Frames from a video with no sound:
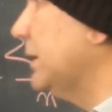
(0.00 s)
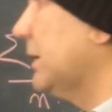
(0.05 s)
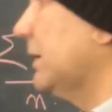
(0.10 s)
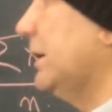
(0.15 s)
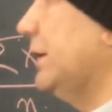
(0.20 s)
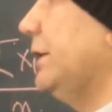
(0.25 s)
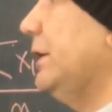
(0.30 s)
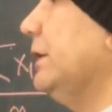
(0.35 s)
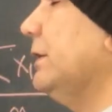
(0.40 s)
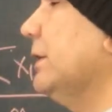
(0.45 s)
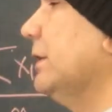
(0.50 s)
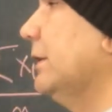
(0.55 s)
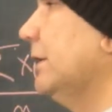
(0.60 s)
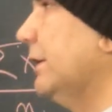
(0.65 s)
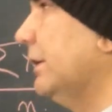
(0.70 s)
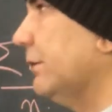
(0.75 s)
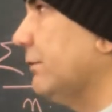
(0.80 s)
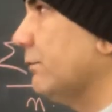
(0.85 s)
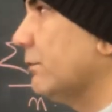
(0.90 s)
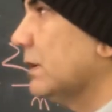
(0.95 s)
clinic,
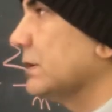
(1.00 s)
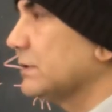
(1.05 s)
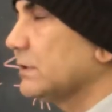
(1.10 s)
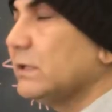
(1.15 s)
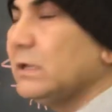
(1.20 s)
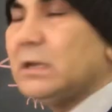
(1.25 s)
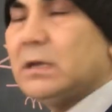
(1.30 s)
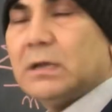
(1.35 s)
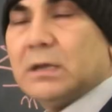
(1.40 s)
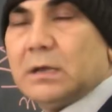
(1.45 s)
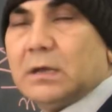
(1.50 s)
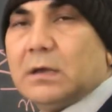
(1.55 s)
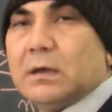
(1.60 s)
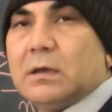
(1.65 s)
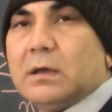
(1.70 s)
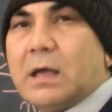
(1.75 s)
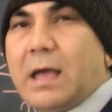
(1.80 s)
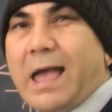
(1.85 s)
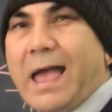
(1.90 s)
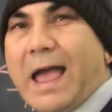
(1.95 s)
it was the
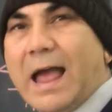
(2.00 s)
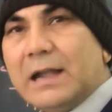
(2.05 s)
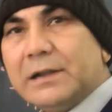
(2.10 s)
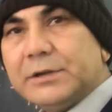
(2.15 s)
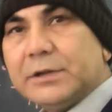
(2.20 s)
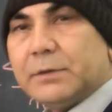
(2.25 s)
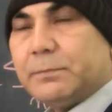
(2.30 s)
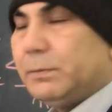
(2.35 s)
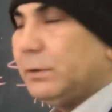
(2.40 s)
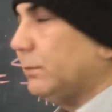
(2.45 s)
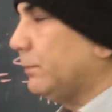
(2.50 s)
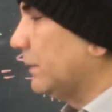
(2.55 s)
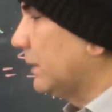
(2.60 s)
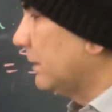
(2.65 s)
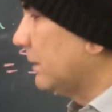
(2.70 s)
elder people,